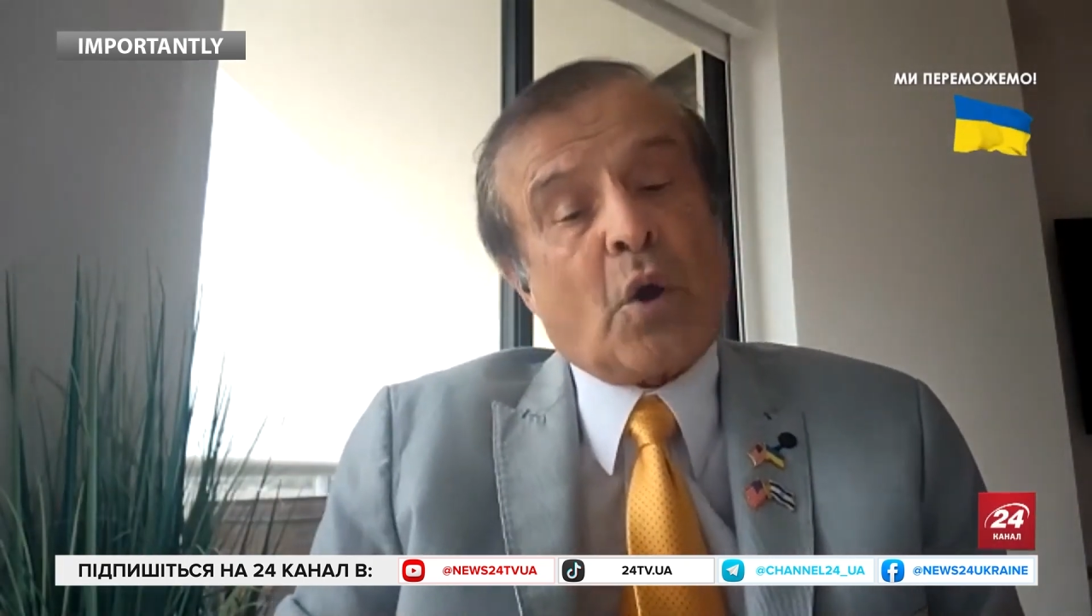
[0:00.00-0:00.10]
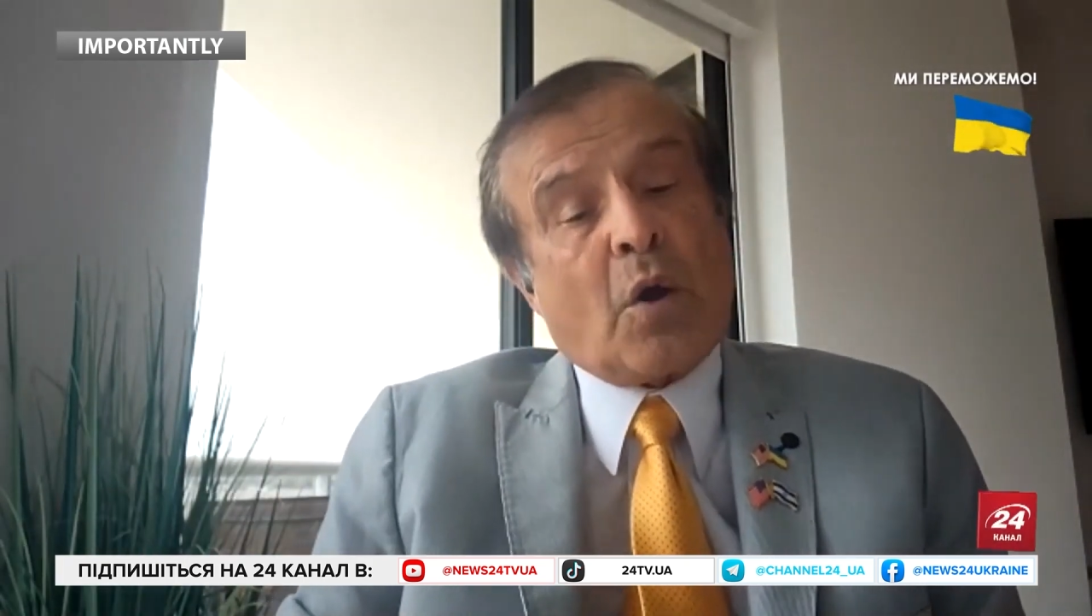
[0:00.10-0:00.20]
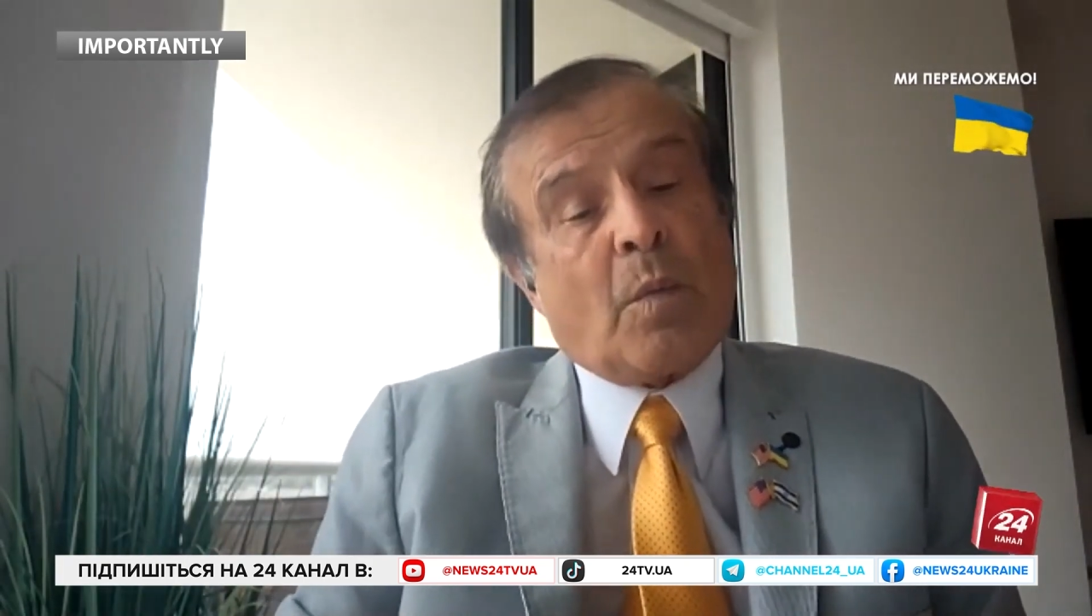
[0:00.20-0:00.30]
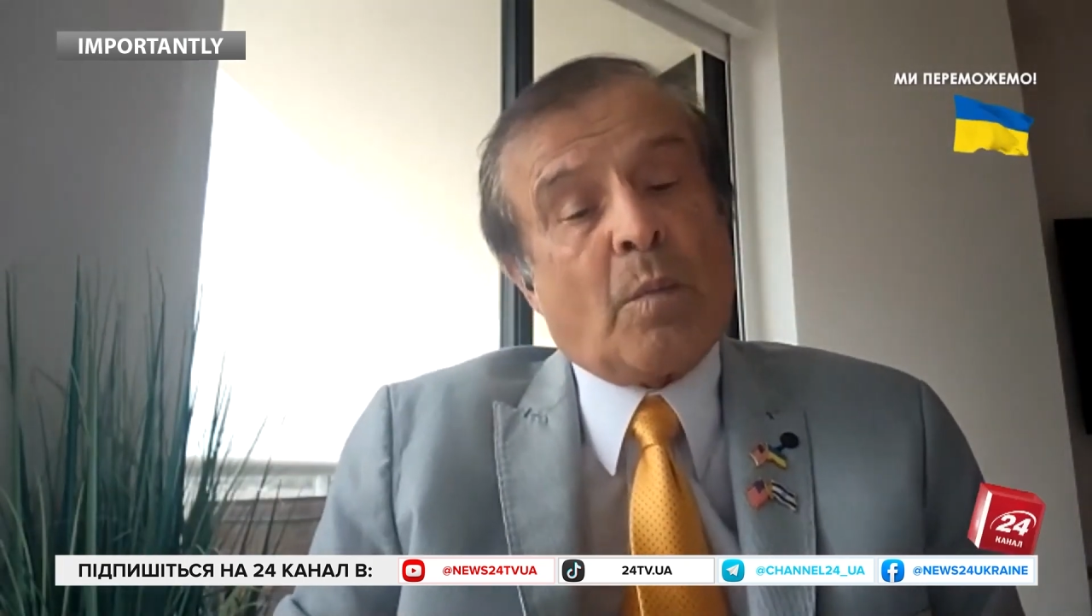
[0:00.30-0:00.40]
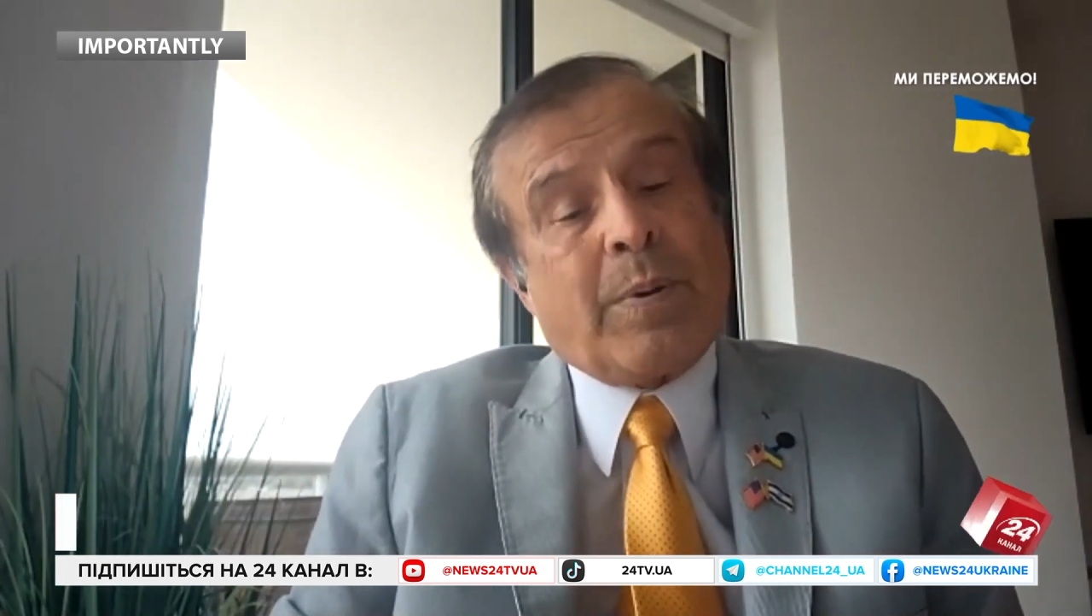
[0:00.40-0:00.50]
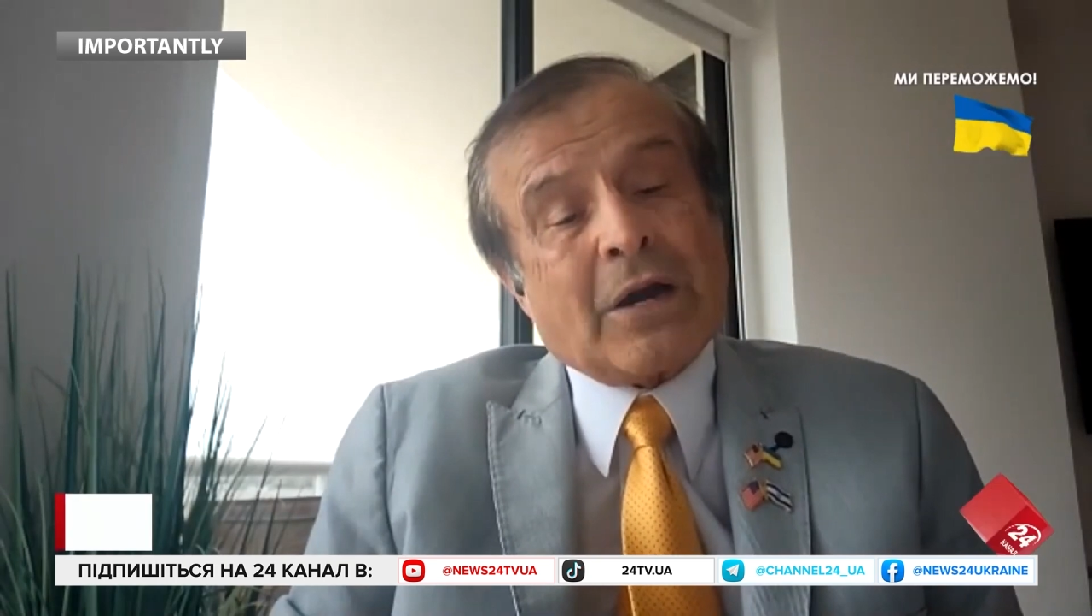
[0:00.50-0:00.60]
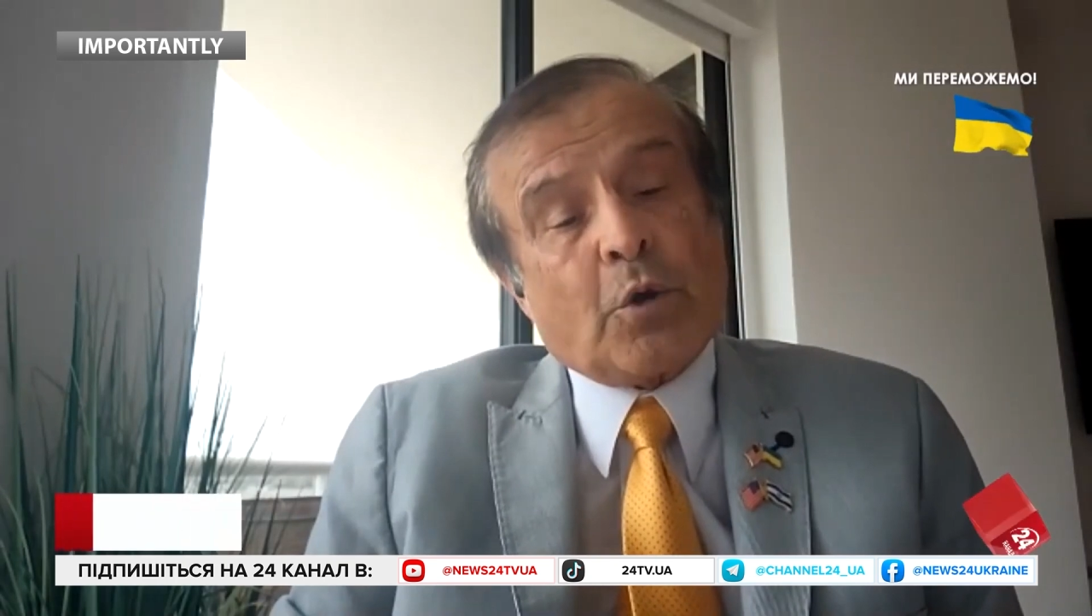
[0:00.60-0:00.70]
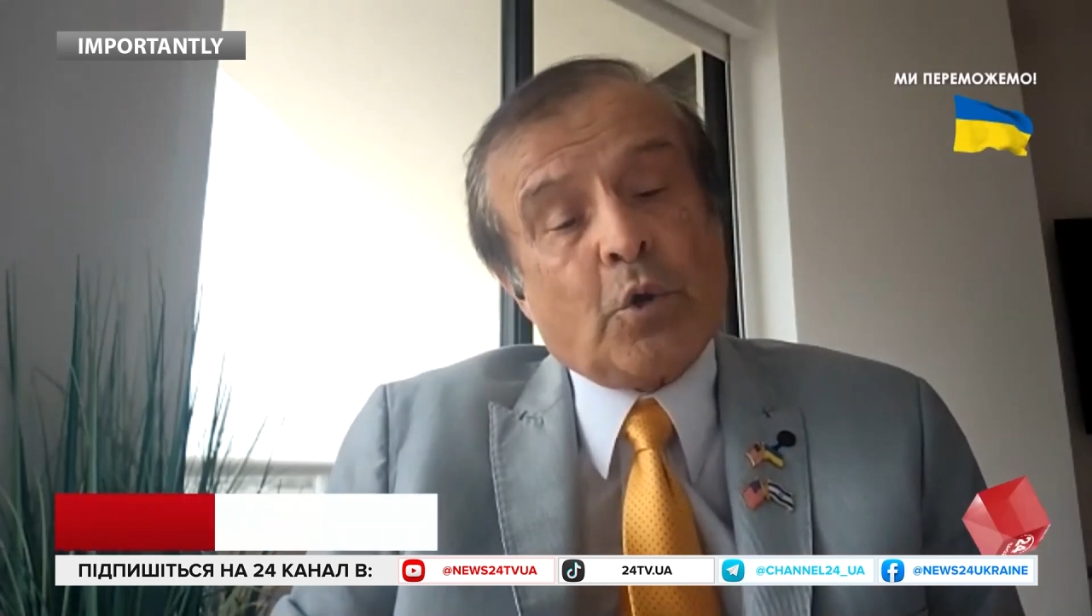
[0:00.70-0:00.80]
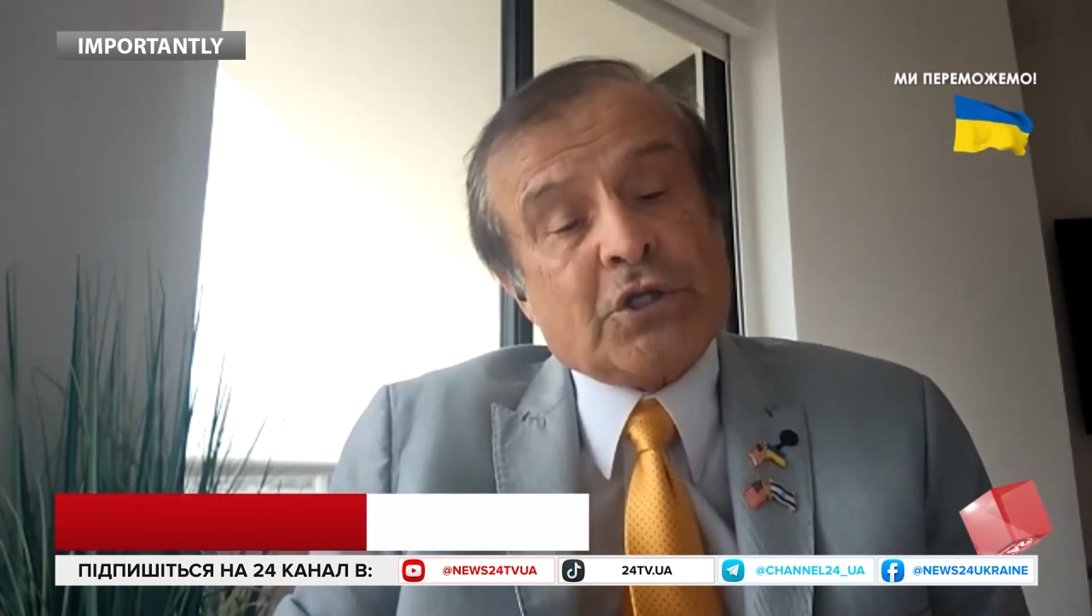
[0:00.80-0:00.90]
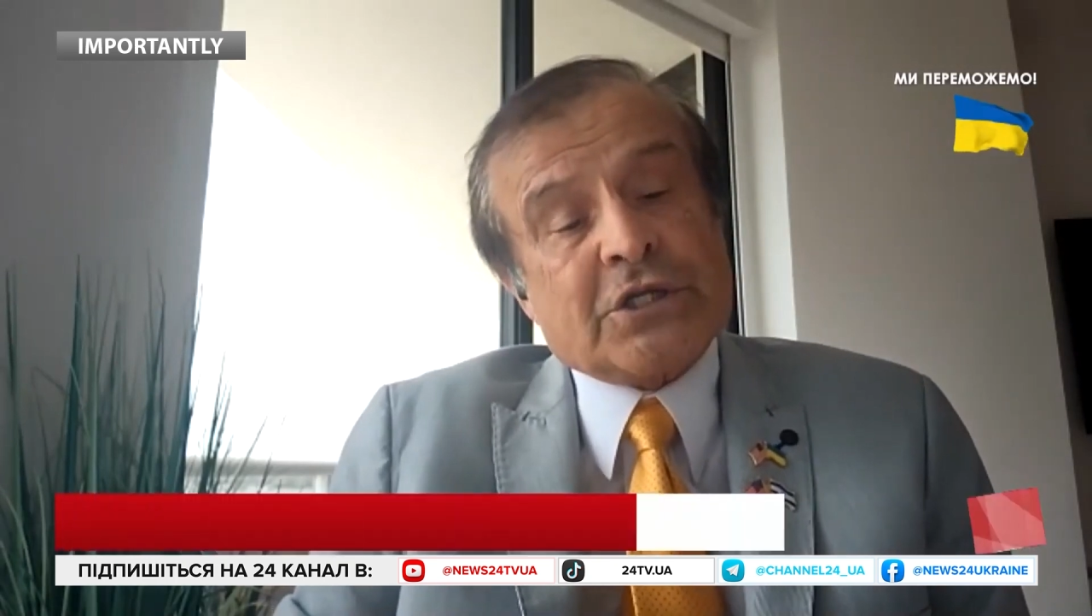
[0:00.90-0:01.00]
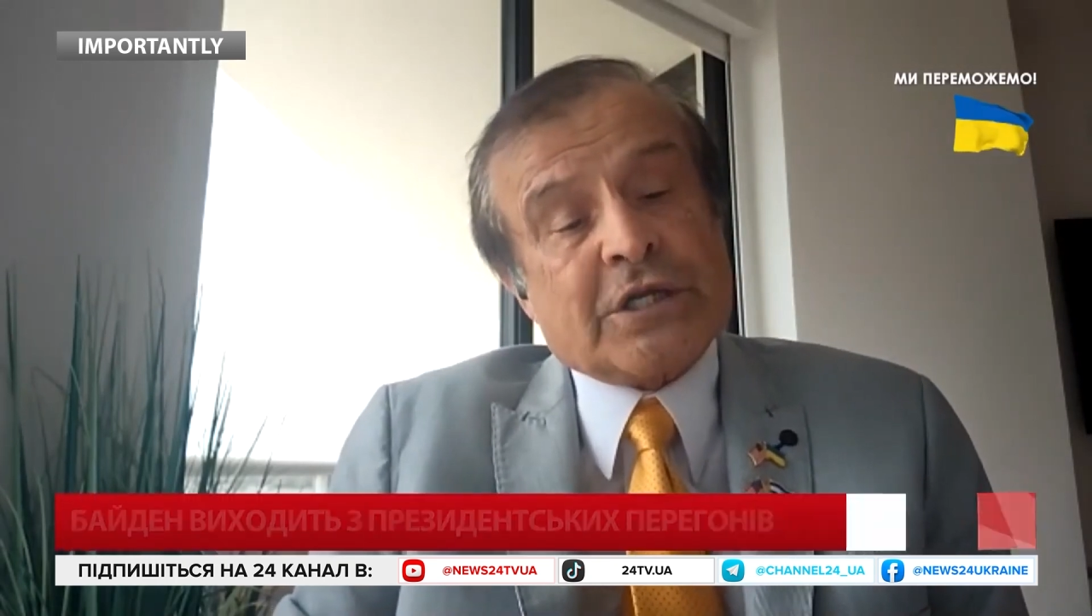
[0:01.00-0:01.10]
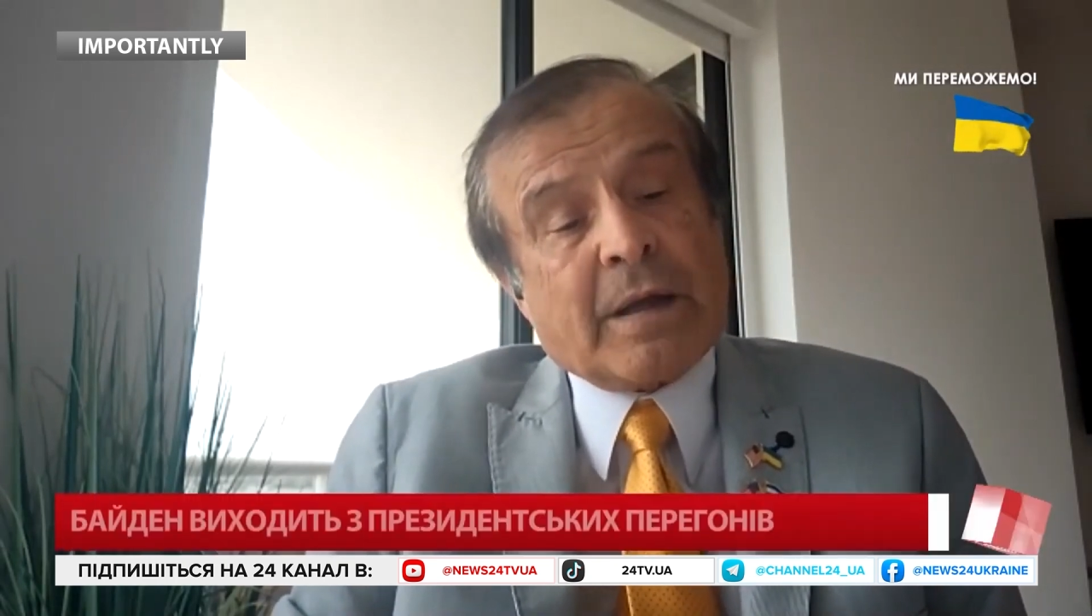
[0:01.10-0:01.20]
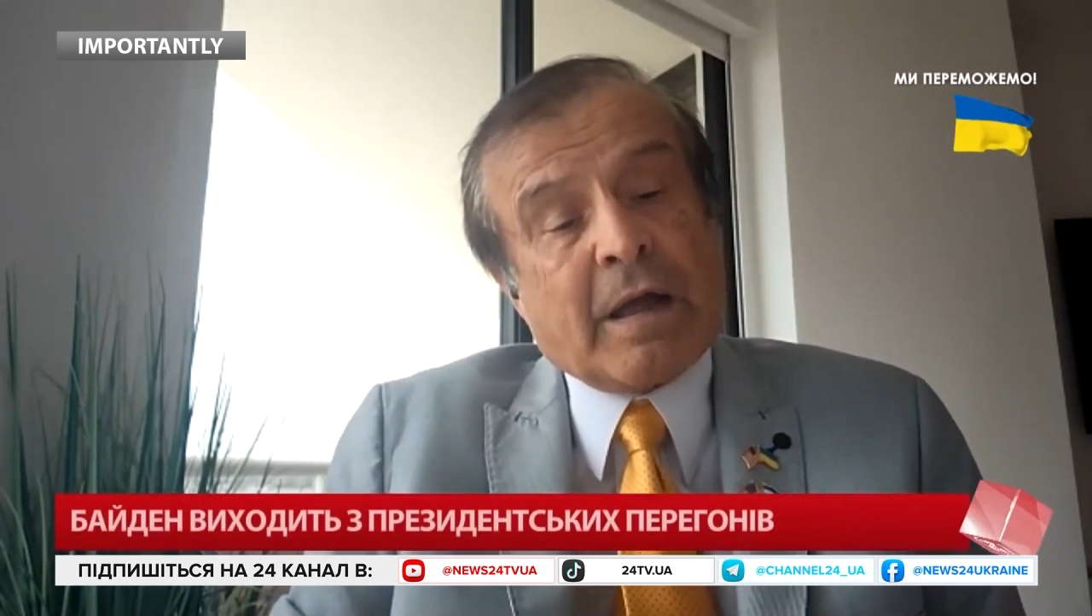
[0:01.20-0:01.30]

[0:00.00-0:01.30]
difficult to fight the new